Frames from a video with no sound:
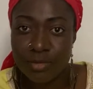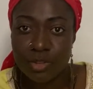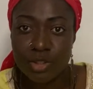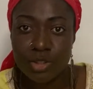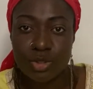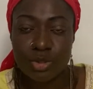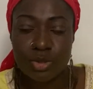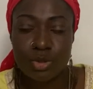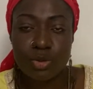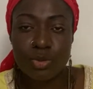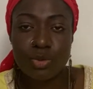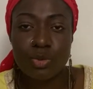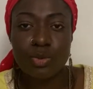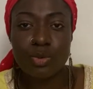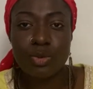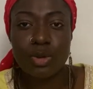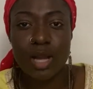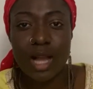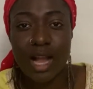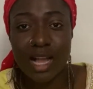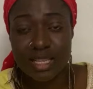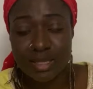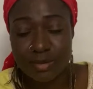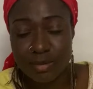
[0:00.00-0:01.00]
So
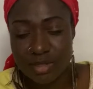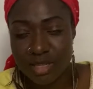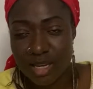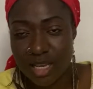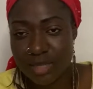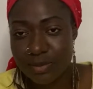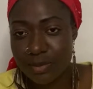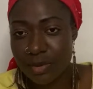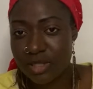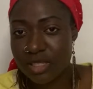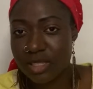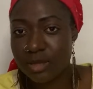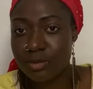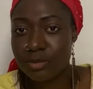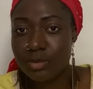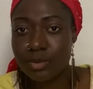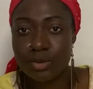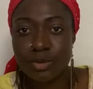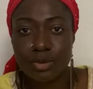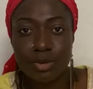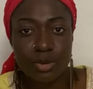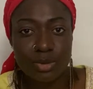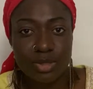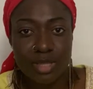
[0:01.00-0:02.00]
as much as
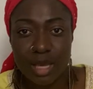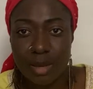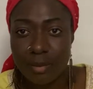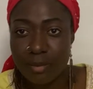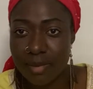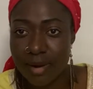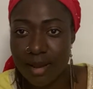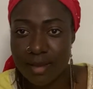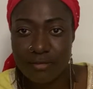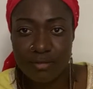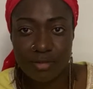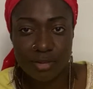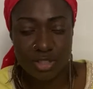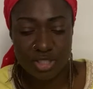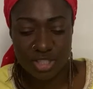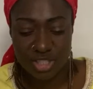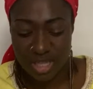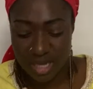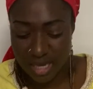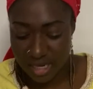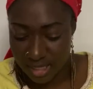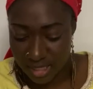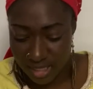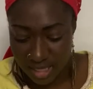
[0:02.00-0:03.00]
possible, don't apply for
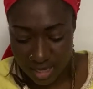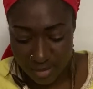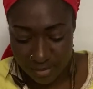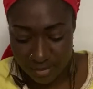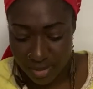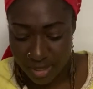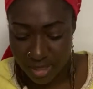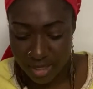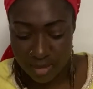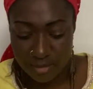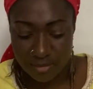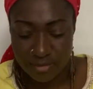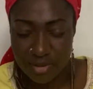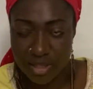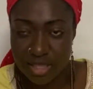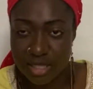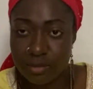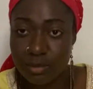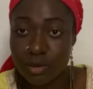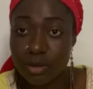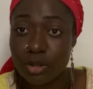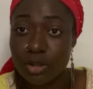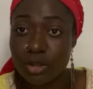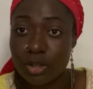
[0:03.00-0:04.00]
childcare benefits,
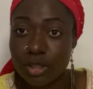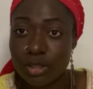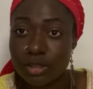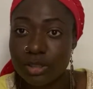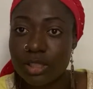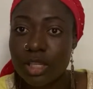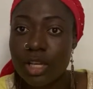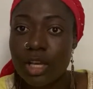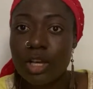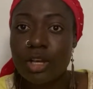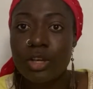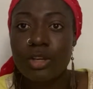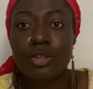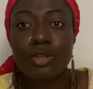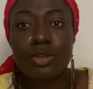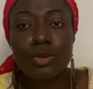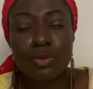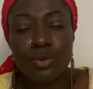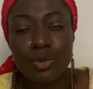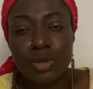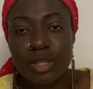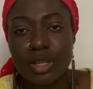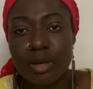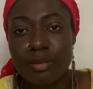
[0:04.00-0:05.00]
because you
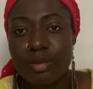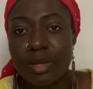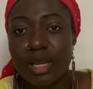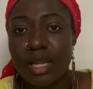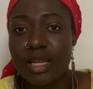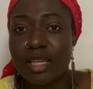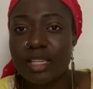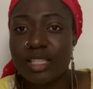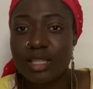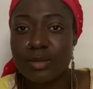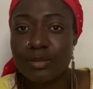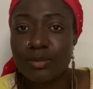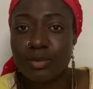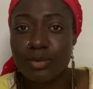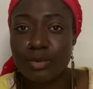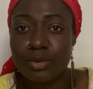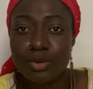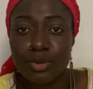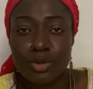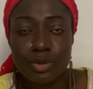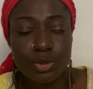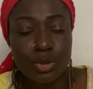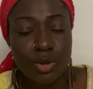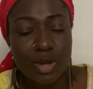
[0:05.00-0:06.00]
will not be eligible.
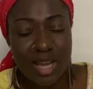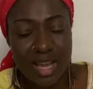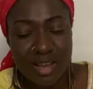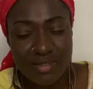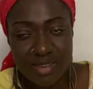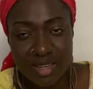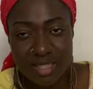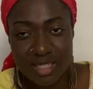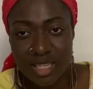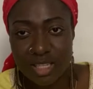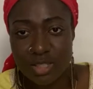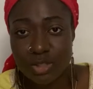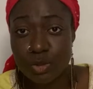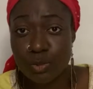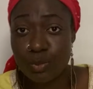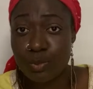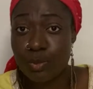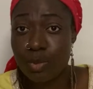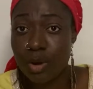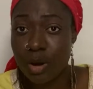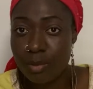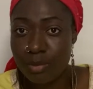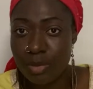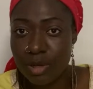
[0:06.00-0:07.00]
You don't have access to
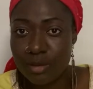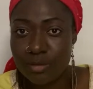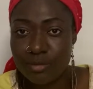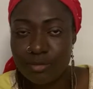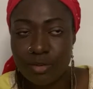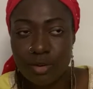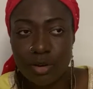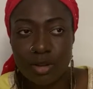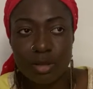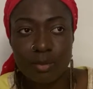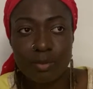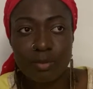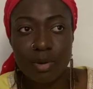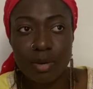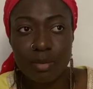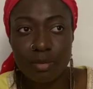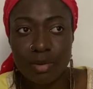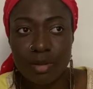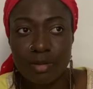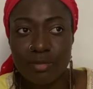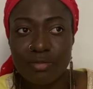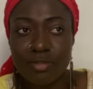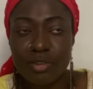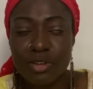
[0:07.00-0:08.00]
public fund.
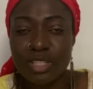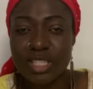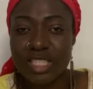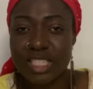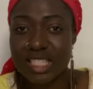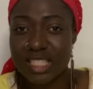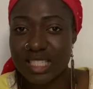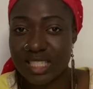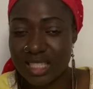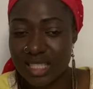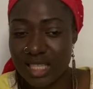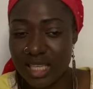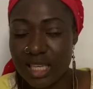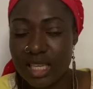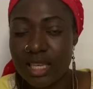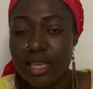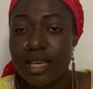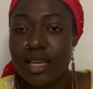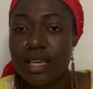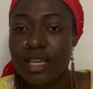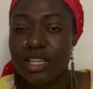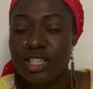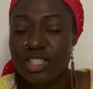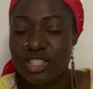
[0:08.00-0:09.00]
Public fund is still
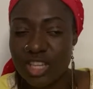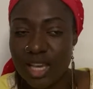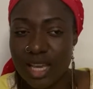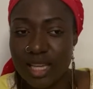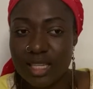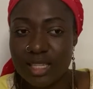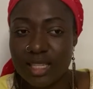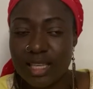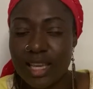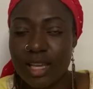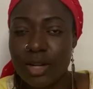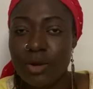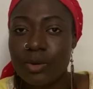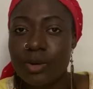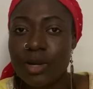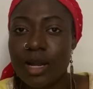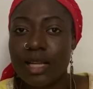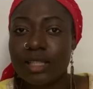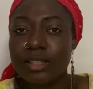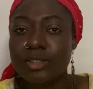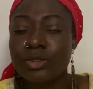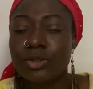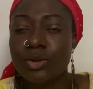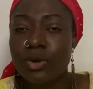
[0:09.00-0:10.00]

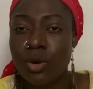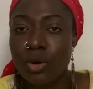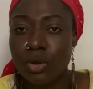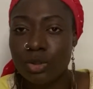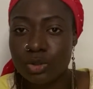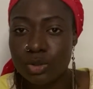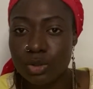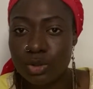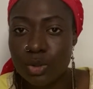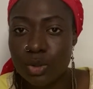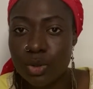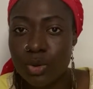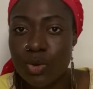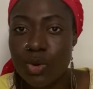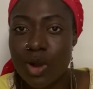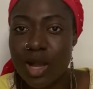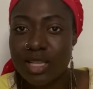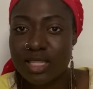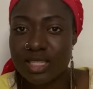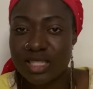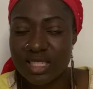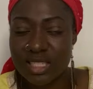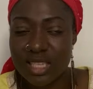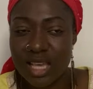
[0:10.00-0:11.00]
childcare. Go to Google
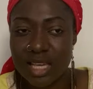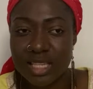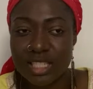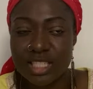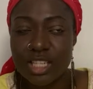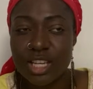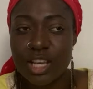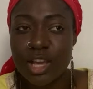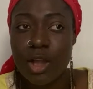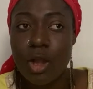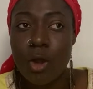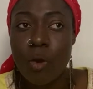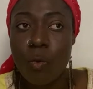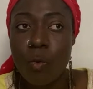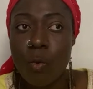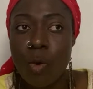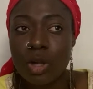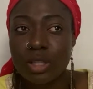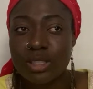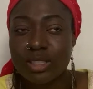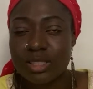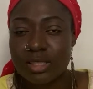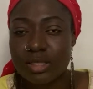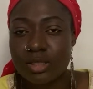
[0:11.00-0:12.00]
and search
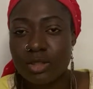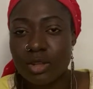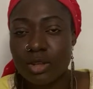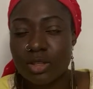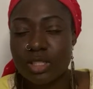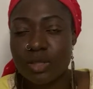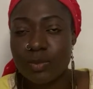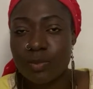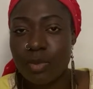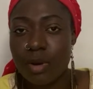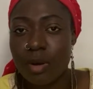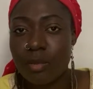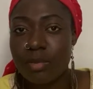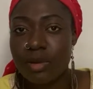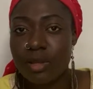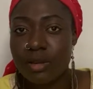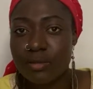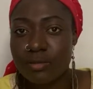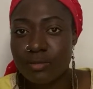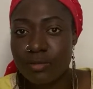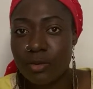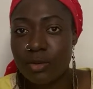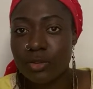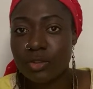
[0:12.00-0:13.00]
what does public
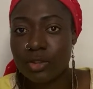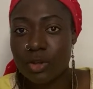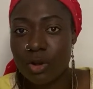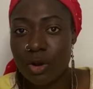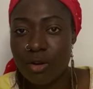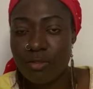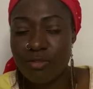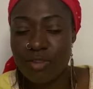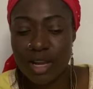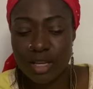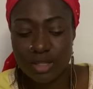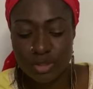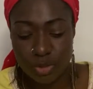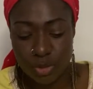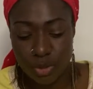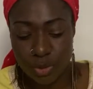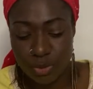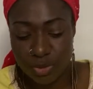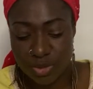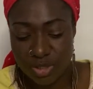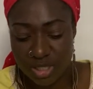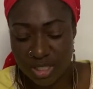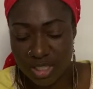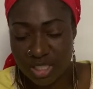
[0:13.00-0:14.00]
fund cover. So
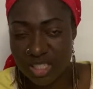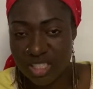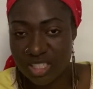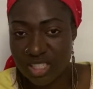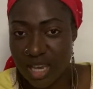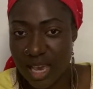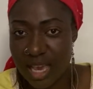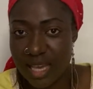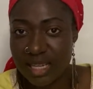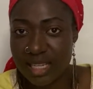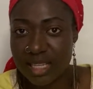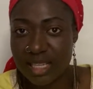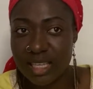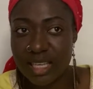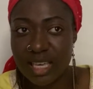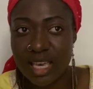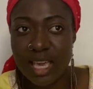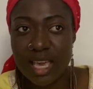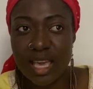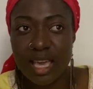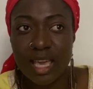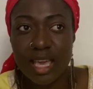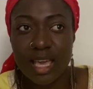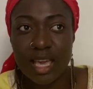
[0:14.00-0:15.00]
you see
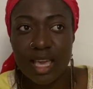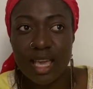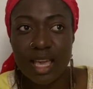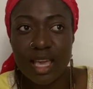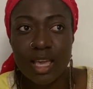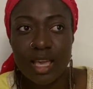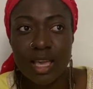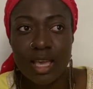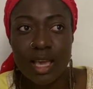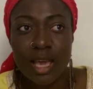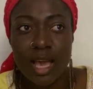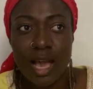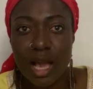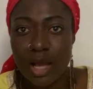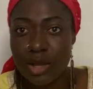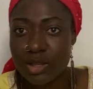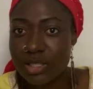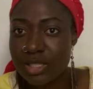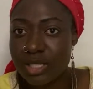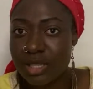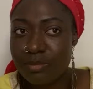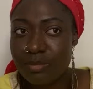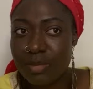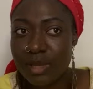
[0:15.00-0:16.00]
childcare,
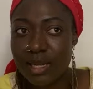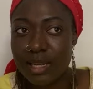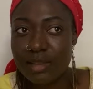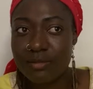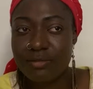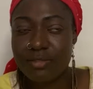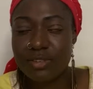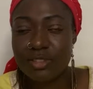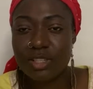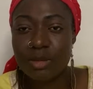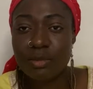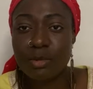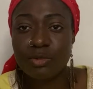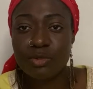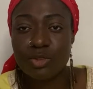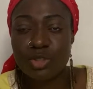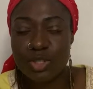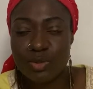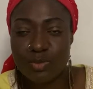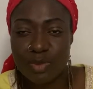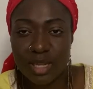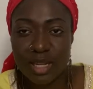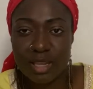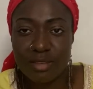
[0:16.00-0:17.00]
housing benefits, some of those
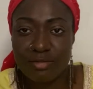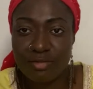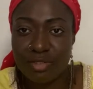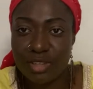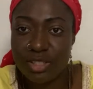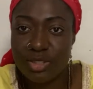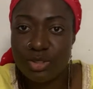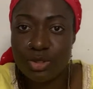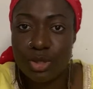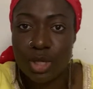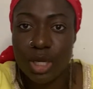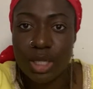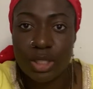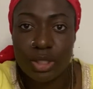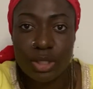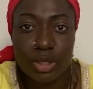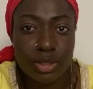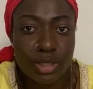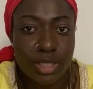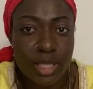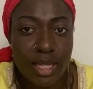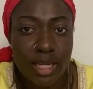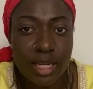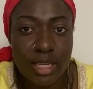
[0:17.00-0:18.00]
benefits you are
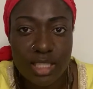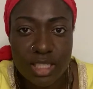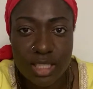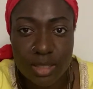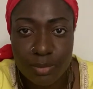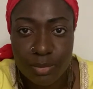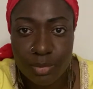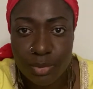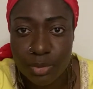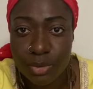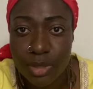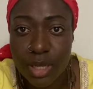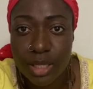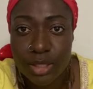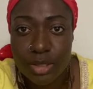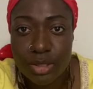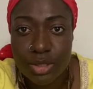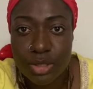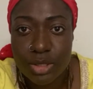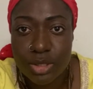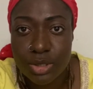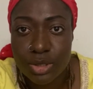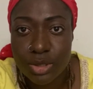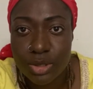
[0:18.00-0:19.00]
not eligible and you
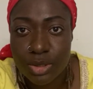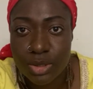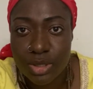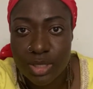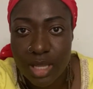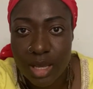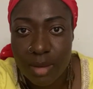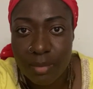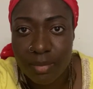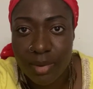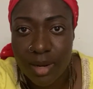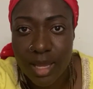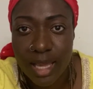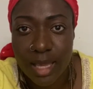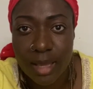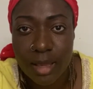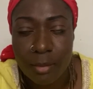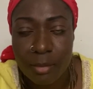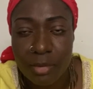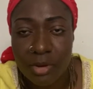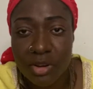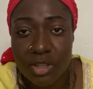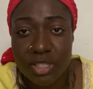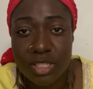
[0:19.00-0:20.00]
shouldn't apply.
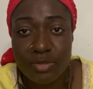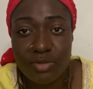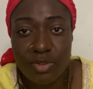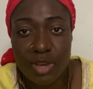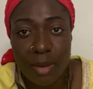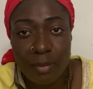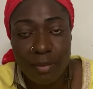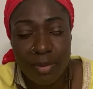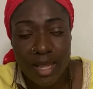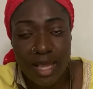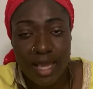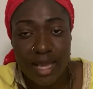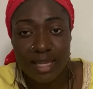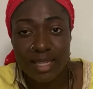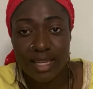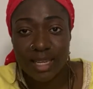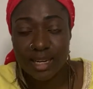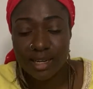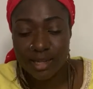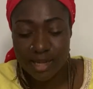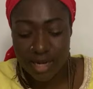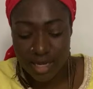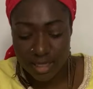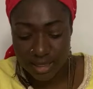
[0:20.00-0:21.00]
Because if you apply and they
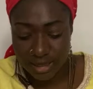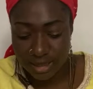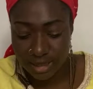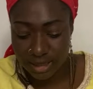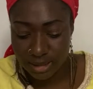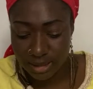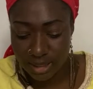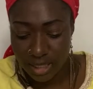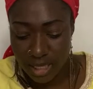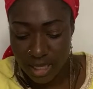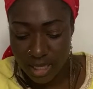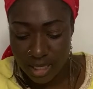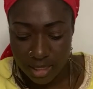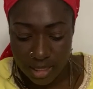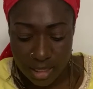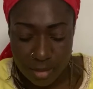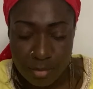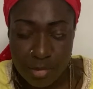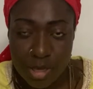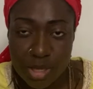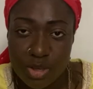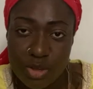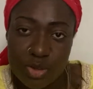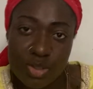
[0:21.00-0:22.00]
grant it, they
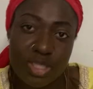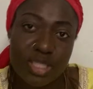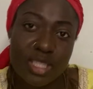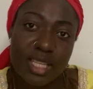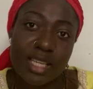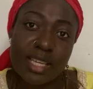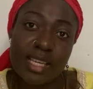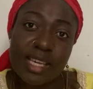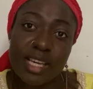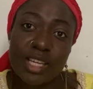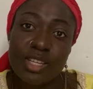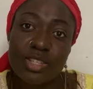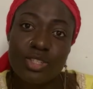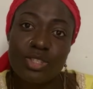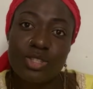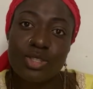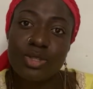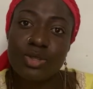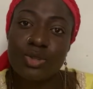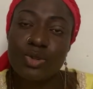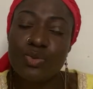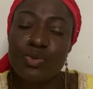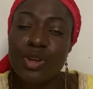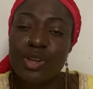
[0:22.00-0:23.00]
may use it against
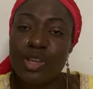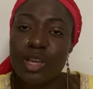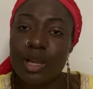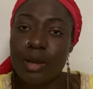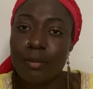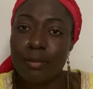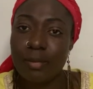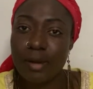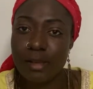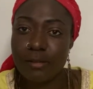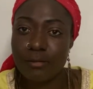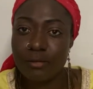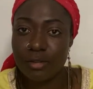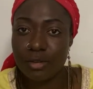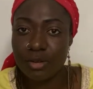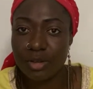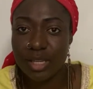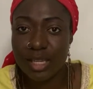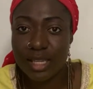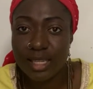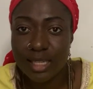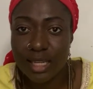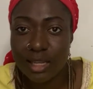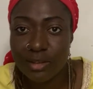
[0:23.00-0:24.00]
you when you're applying for your
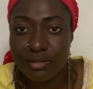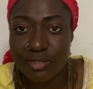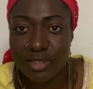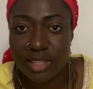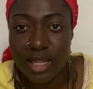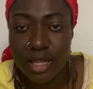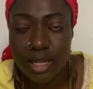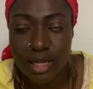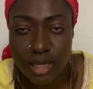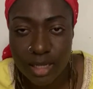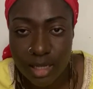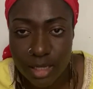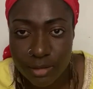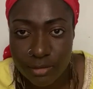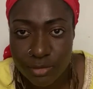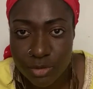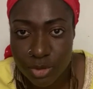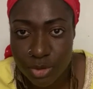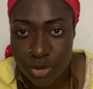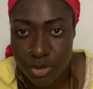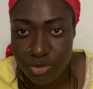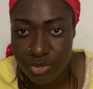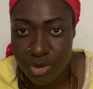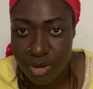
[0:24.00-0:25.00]
indefinite leave
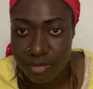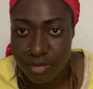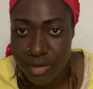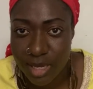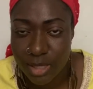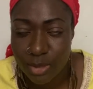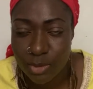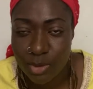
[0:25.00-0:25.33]
to remain.